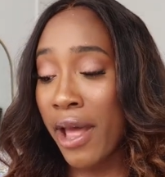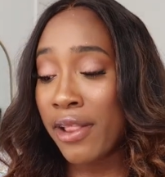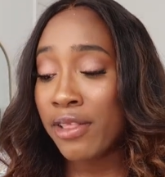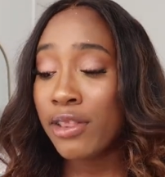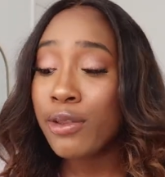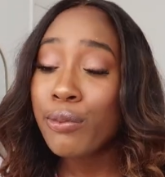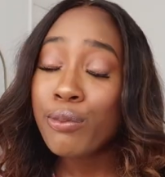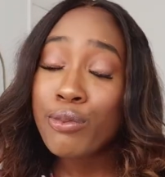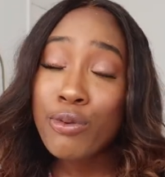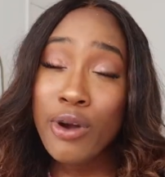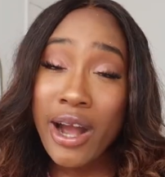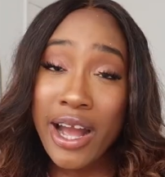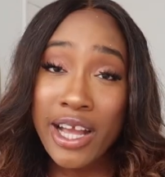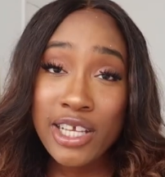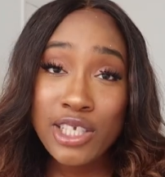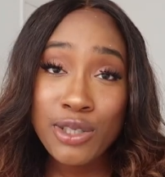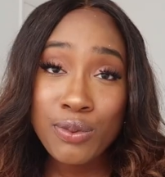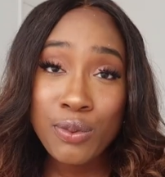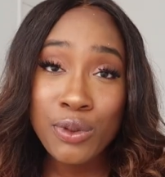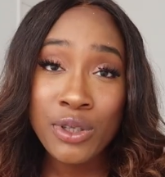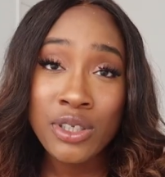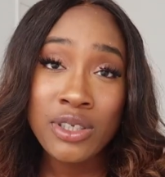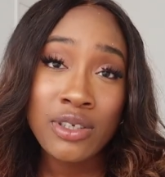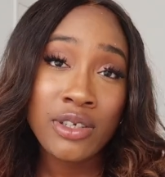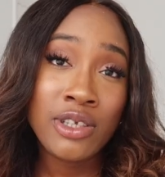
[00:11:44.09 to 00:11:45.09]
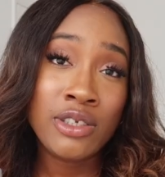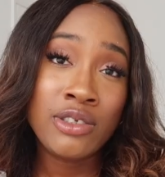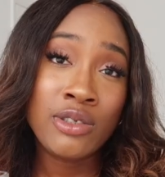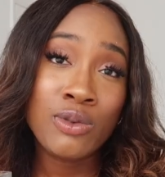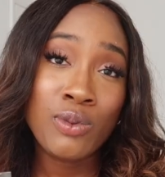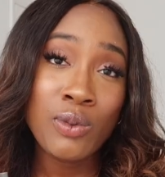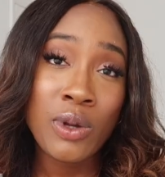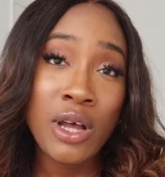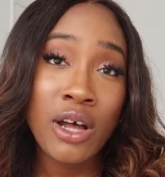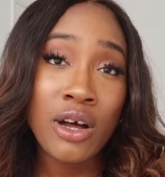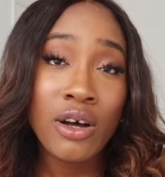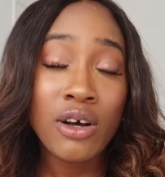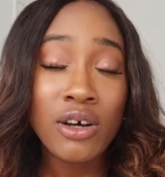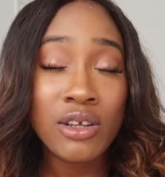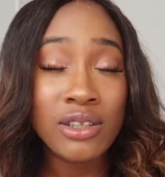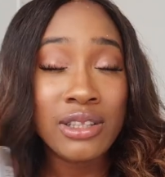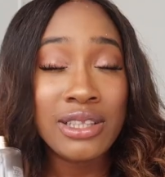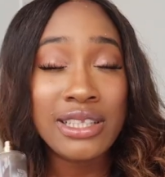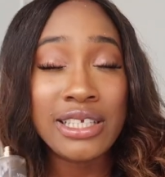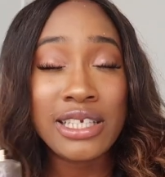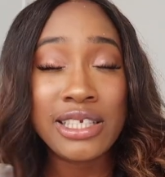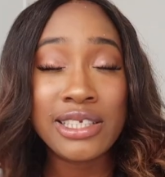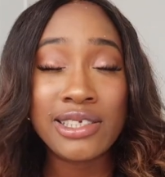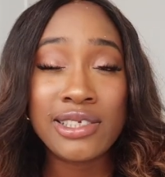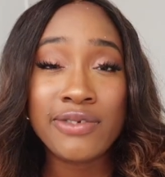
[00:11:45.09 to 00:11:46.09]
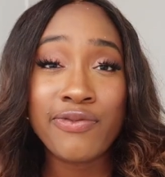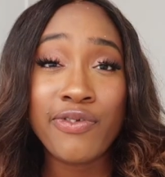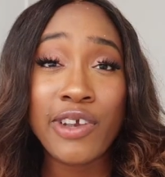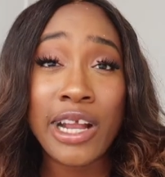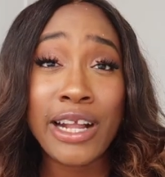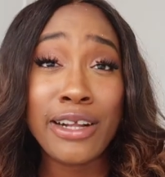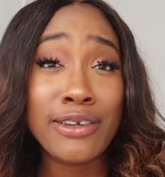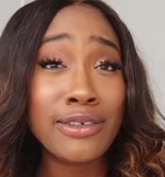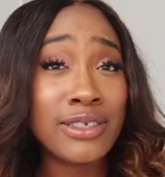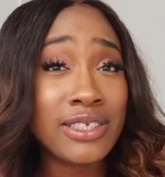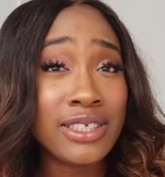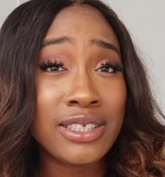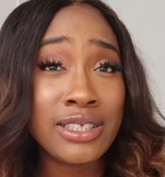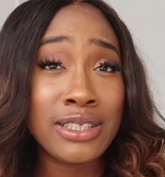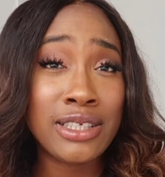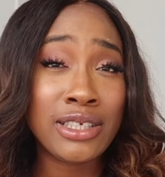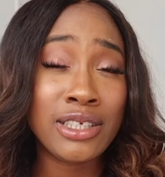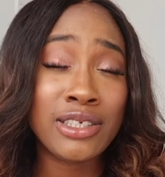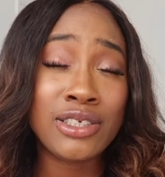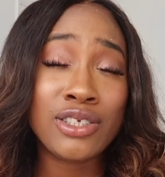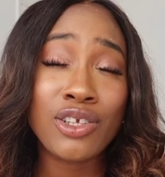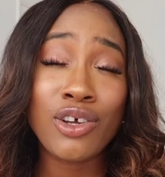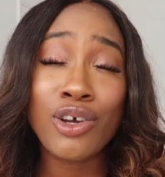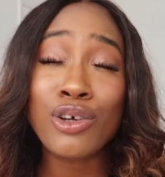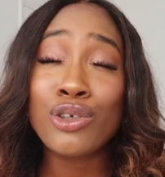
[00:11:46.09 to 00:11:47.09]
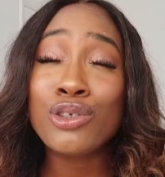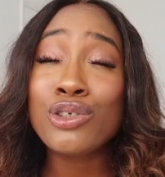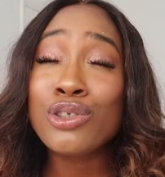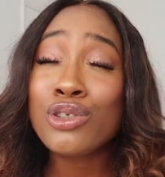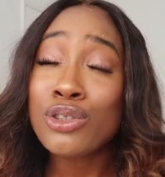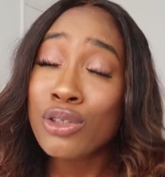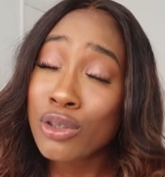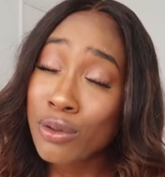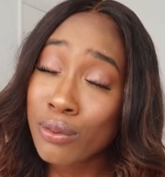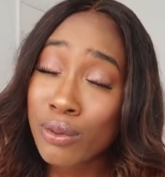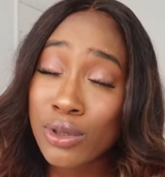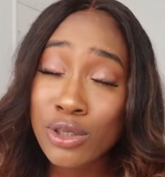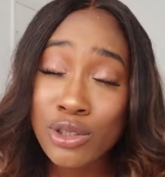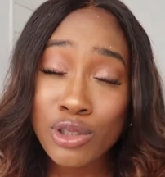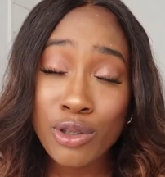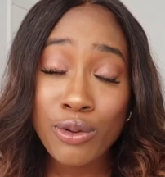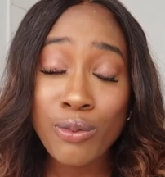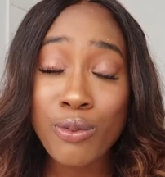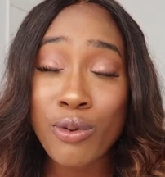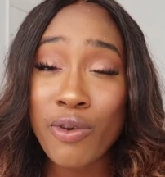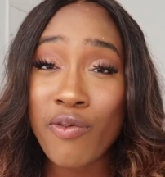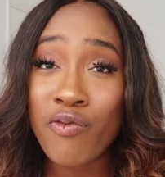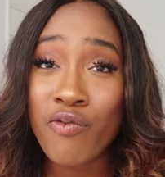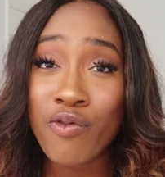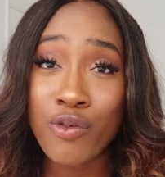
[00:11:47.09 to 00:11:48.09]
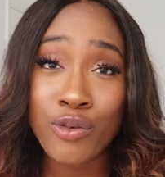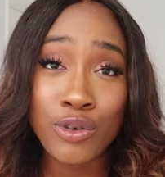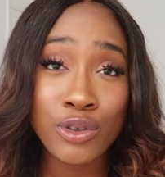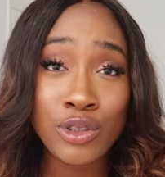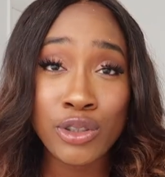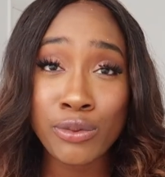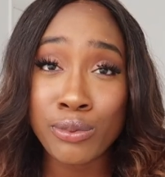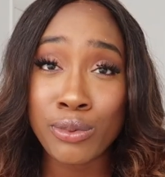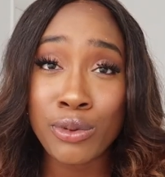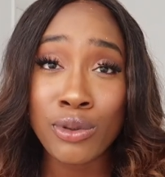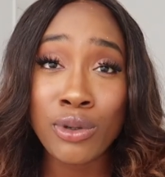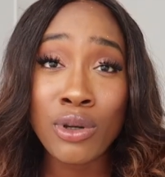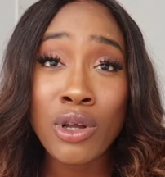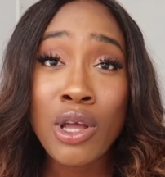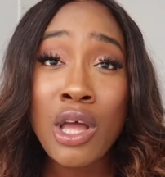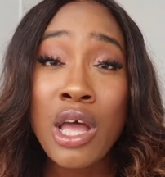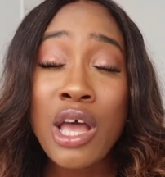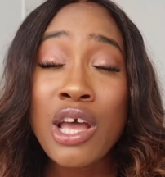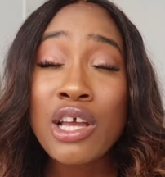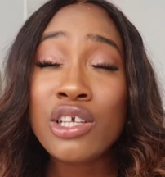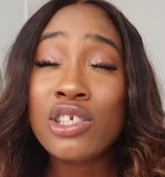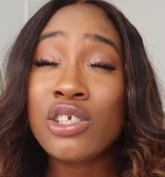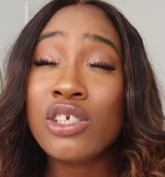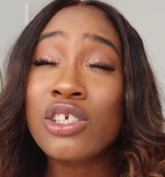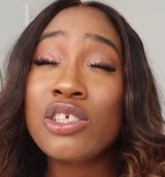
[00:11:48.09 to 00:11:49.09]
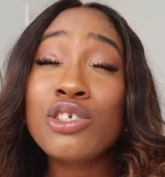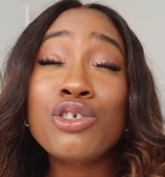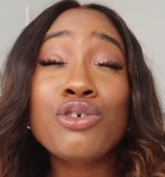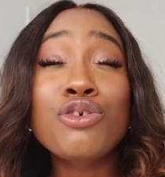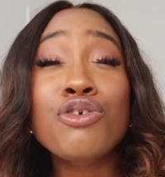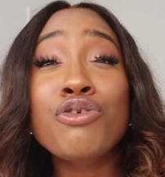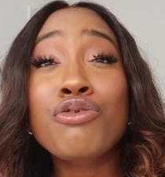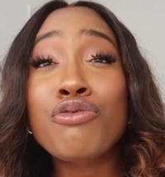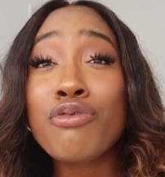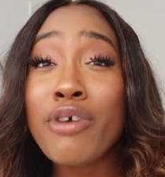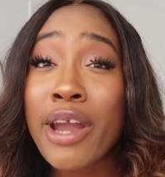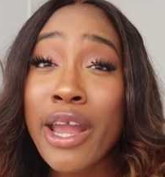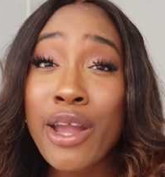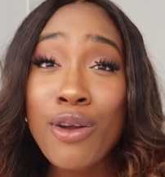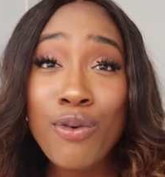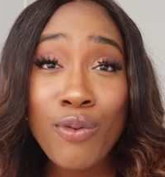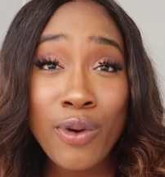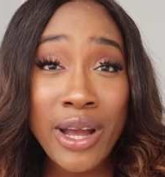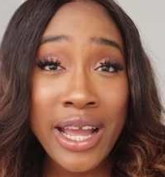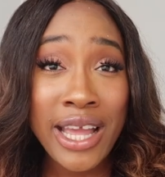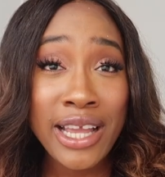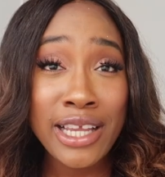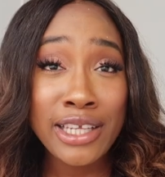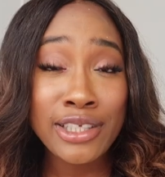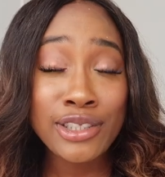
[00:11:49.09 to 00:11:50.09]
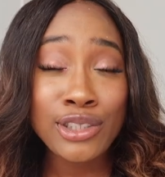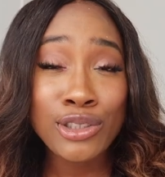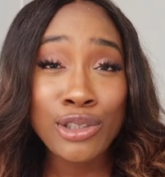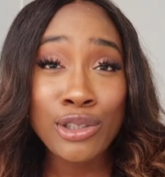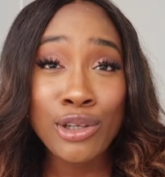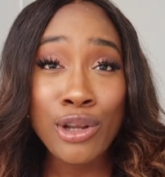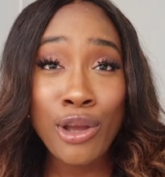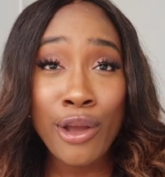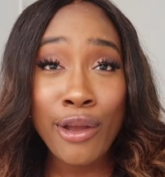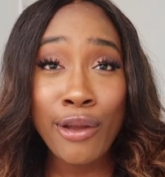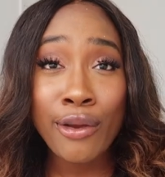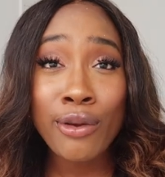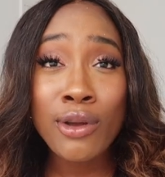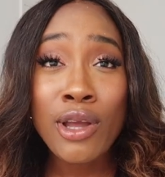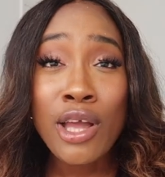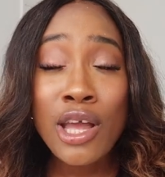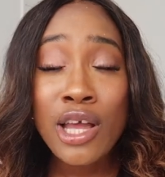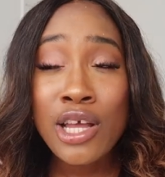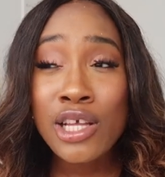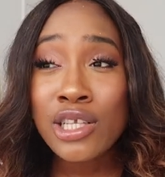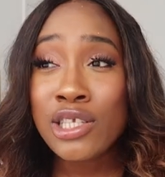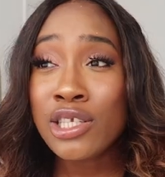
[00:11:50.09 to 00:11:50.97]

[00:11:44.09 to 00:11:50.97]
and the price point as well on these fragrances are super super affordable so it's great ways you know